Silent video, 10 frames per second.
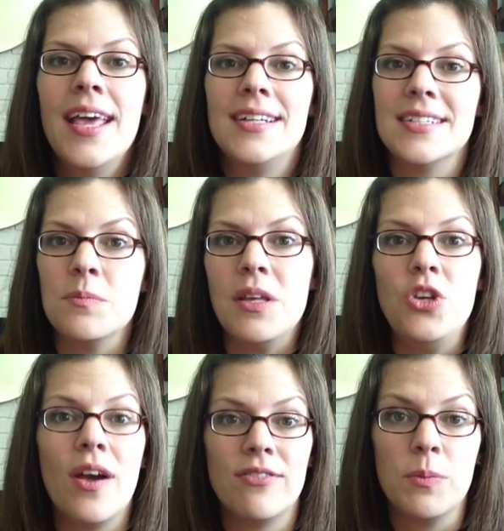It doesn't mean
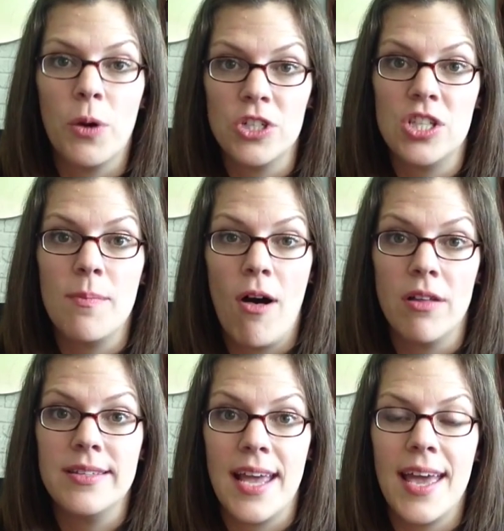you have to push them
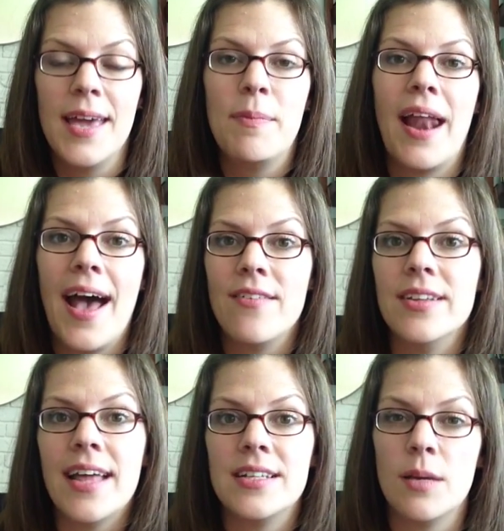all day, but
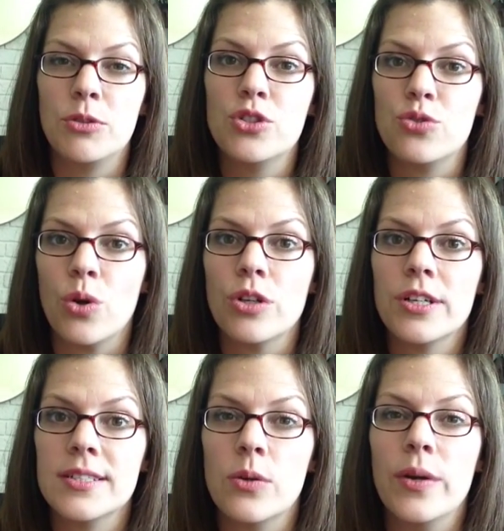having that double stroller
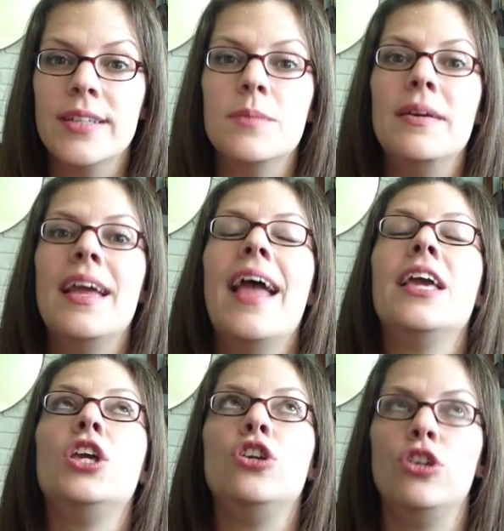is going to be a
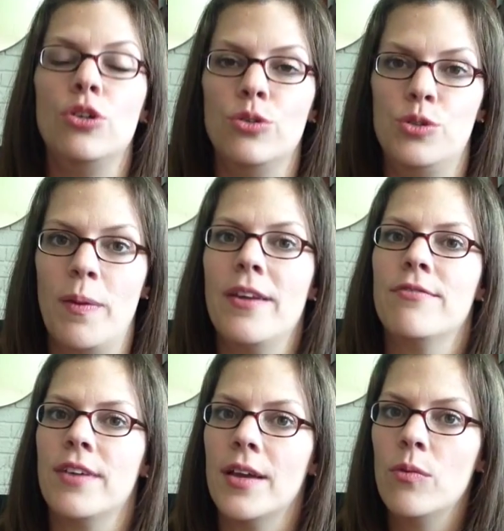huge
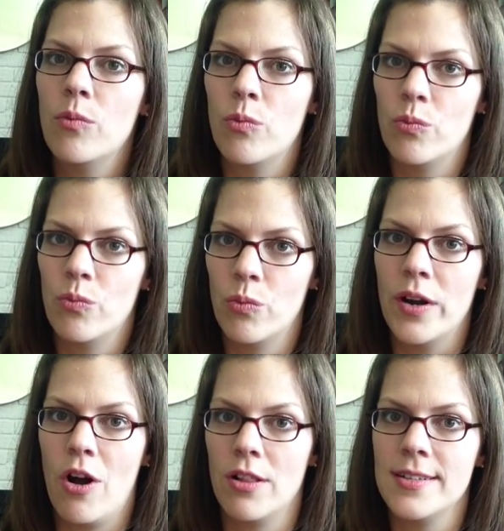benefit
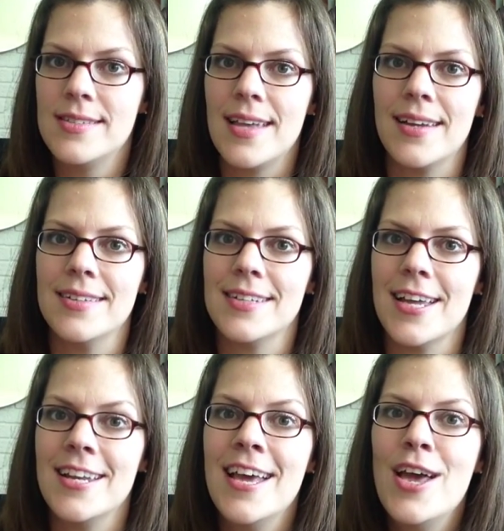when all is said and
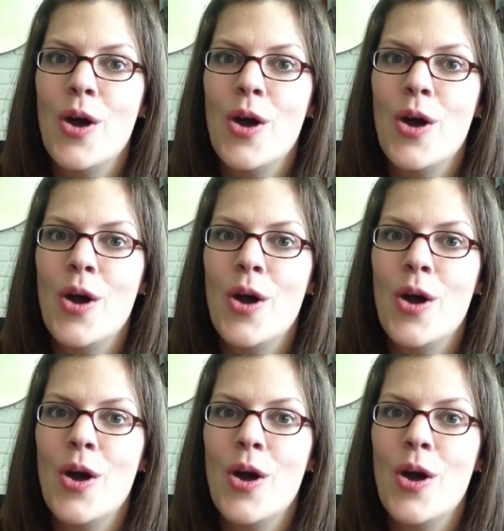done.